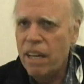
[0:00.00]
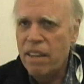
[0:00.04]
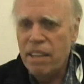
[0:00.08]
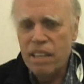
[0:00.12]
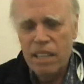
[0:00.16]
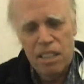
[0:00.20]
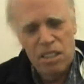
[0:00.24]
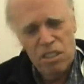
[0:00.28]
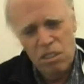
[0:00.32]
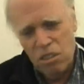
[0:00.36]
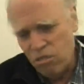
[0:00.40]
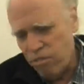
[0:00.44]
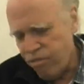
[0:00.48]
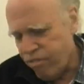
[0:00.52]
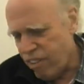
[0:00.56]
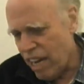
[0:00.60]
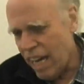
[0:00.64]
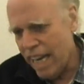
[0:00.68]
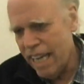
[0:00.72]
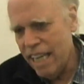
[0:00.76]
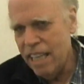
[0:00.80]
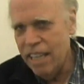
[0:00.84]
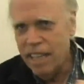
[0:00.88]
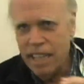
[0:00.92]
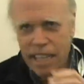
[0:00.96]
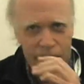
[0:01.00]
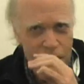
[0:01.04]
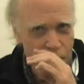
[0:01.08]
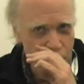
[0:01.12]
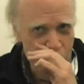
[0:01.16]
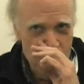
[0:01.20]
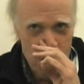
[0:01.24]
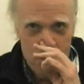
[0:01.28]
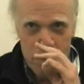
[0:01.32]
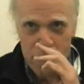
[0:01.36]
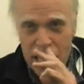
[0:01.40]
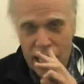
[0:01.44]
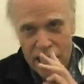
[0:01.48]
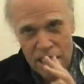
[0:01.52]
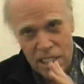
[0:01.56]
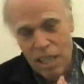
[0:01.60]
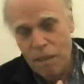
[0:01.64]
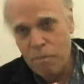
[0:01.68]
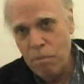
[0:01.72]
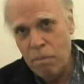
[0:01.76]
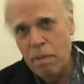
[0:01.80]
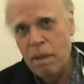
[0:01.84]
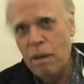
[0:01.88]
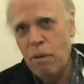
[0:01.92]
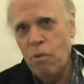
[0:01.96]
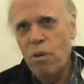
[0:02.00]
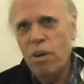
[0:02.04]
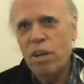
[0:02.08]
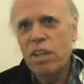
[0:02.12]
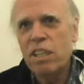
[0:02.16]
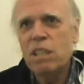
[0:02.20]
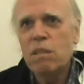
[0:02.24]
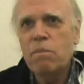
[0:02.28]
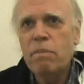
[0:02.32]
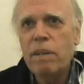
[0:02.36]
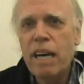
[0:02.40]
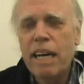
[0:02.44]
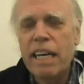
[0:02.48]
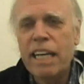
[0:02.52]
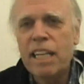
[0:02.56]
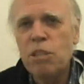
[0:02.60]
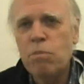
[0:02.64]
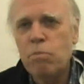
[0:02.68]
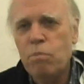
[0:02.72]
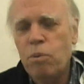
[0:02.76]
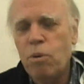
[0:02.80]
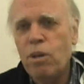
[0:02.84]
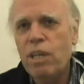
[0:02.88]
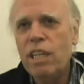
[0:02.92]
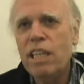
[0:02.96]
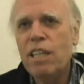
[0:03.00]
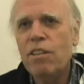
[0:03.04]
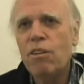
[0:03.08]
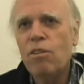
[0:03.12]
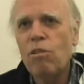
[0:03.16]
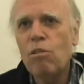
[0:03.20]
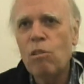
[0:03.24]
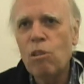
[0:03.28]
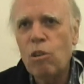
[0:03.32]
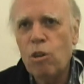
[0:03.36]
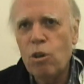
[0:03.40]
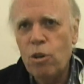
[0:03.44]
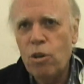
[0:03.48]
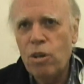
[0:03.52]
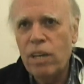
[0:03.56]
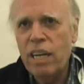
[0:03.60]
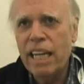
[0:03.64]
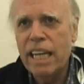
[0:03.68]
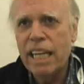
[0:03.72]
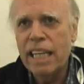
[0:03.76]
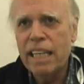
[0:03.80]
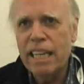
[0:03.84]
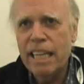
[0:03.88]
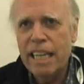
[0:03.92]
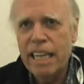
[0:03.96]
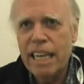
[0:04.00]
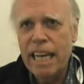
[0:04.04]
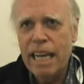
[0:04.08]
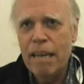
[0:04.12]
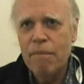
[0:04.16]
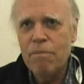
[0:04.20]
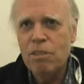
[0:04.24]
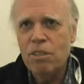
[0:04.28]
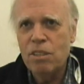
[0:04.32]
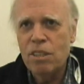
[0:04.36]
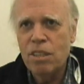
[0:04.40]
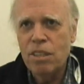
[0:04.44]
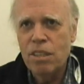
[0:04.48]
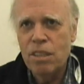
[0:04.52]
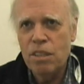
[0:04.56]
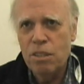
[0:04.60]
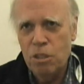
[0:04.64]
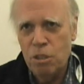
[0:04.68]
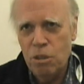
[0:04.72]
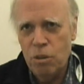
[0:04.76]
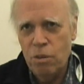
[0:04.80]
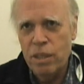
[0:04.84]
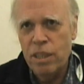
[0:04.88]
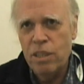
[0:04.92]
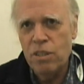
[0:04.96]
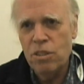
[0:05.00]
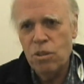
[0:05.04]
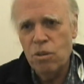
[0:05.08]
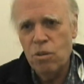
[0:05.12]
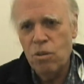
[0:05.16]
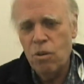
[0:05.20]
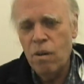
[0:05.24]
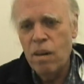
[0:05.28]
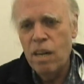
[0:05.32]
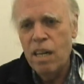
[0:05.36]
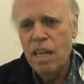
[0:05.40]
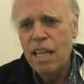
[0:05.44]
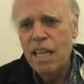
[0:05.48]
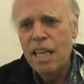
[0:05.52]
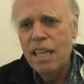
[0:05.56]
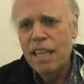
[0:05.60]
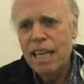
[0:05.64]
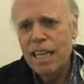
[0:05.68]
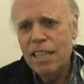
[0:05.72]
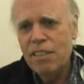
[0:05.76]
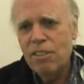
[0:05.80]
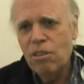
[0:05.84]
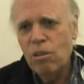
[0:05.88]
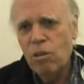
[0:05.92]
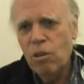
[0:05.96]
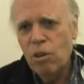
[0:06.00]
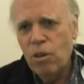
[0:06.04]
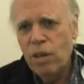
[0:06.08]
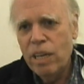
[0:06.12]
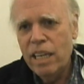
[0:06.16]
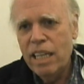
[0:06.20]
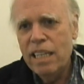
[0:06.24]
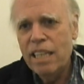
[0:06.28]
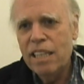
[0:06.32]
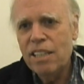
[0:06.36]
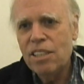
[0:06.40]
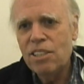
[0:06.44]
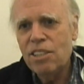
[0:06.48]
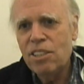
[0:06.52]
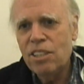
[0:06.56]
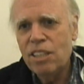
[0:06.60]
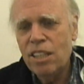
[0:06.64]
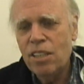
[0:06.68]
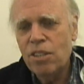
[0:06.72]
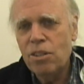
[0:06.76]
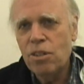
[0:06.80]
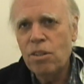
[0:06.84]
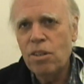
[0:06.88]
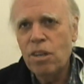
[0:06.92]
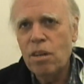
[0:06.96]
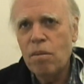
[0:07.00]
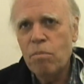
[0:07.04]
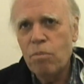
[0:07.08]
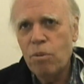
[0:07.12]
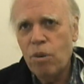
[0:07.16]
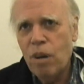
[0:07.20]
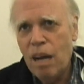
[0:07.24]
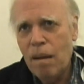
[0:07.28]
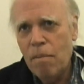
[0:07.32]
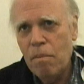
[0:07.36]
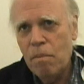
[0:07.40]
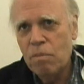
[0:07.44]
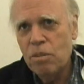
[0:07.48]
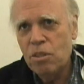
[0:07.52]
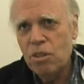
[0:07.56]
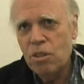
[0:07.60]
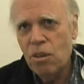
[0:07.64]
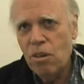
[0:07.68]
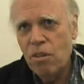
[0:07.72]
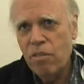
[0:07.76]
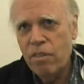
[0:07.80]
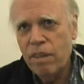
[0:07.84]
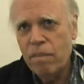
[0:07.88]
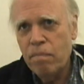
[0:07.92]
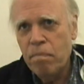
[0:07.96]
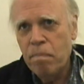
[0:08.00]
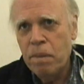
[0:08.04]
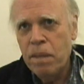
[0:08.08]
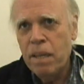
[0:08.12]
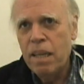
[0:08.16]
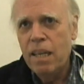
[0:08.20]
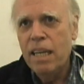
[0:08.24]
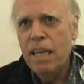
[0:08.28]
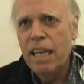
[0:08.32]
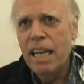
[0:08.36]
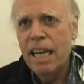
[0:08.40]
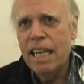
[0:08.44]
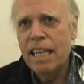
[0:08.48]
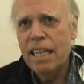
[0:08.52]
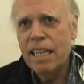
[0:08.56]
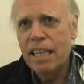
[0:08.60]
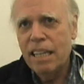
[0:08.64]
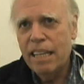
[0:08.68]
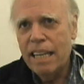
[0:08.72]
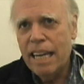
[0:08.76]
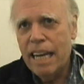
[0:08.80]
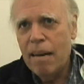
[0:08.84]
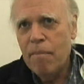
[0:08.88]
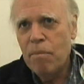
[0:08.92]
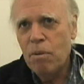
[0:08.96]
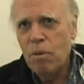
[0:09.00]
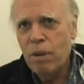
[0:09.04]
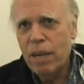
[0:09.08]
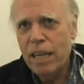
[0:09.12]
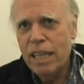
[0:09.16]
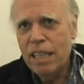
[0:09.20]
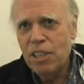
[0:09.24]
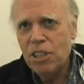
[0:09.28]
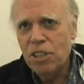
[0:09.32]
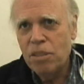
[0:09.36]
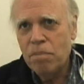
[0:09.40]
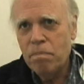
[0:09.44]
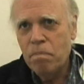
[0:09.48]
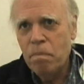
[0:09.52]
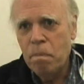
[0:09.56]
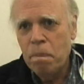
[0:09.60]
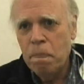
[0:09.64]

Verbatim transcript: I think that's a fine thing to do, but that's not what my work is about. It's putting the learning that games do in school. That's learning that's centered on problem solving and collaboration.